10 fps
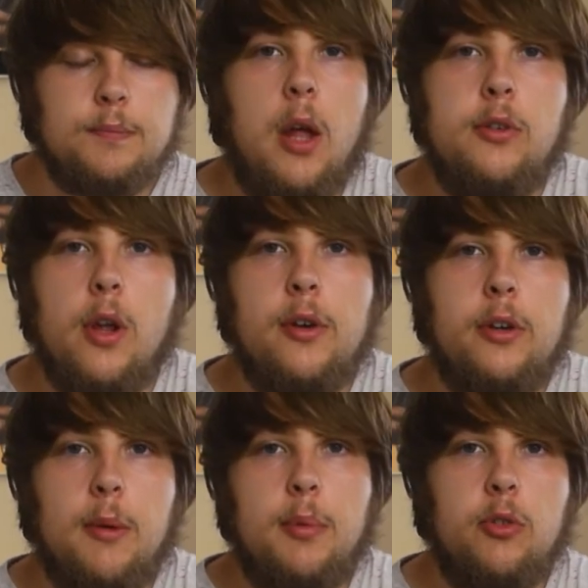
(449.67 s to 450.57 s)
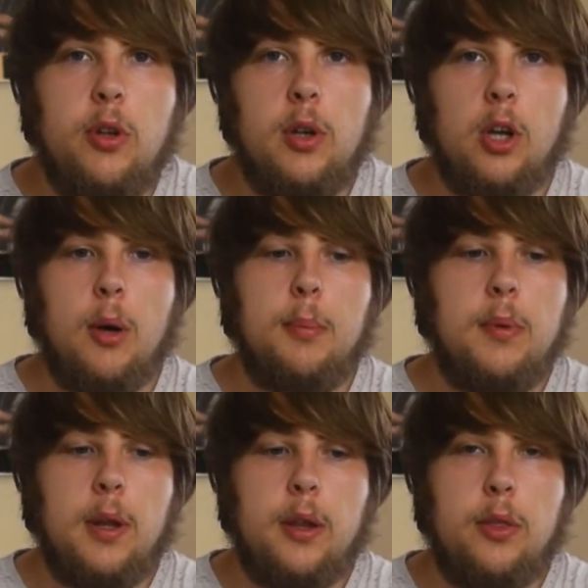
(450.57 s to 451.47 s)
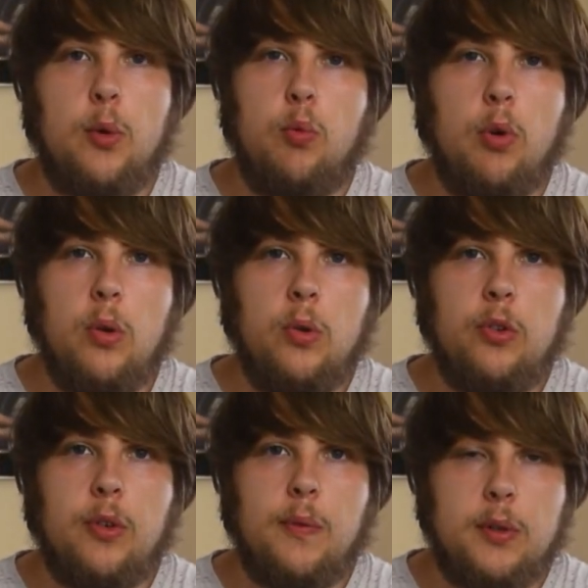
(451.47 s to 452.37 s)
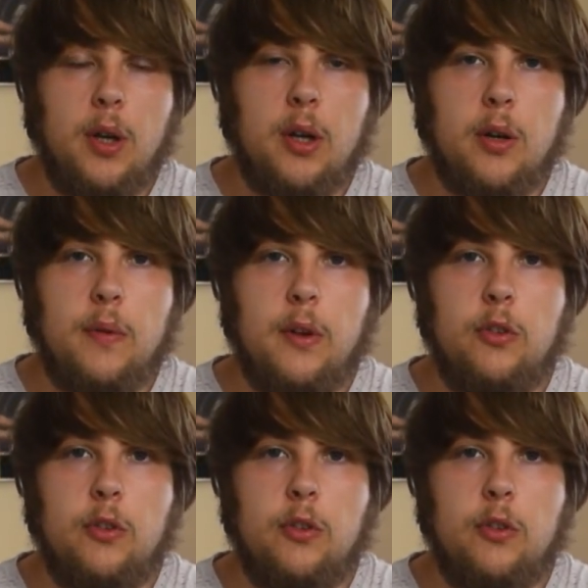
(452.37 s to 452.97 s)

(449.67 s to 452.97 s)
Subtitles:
Another tip is to look up like the rules of photography,